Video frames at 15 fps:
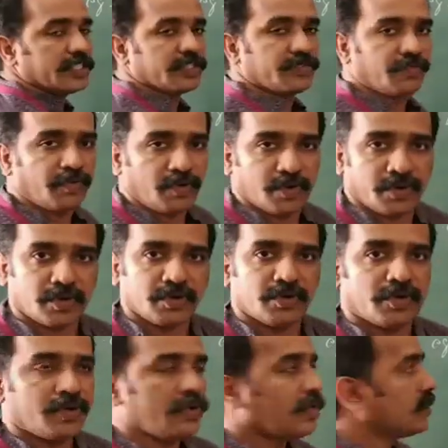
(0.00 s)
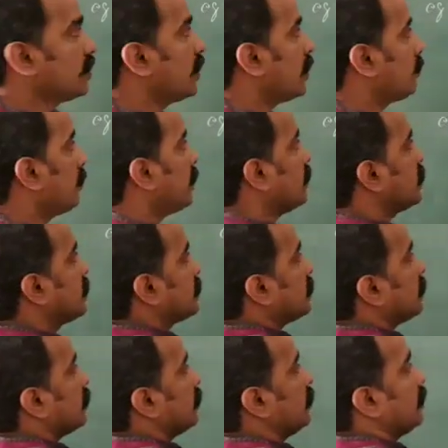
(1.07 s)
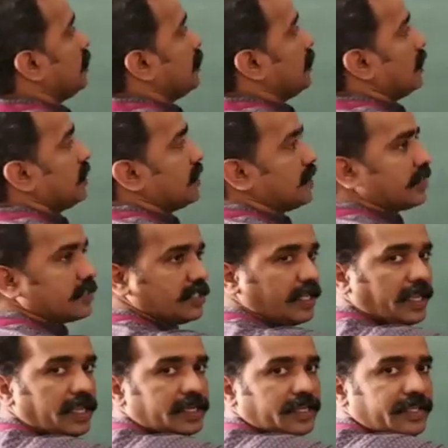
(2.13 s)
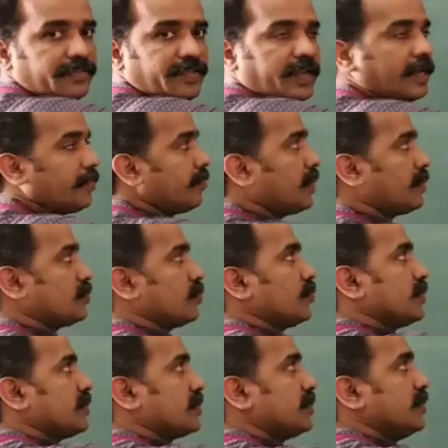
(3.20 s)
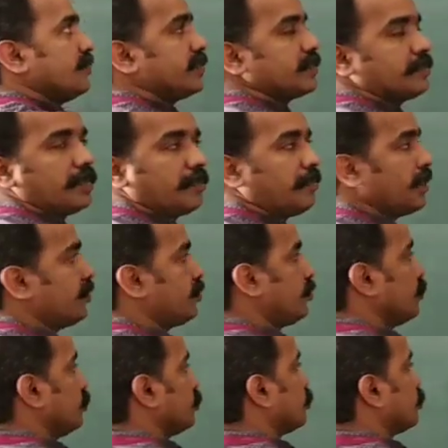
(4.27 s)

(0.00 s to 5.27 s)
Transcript: is 4. That means it is an even number, so it is divisible by 2.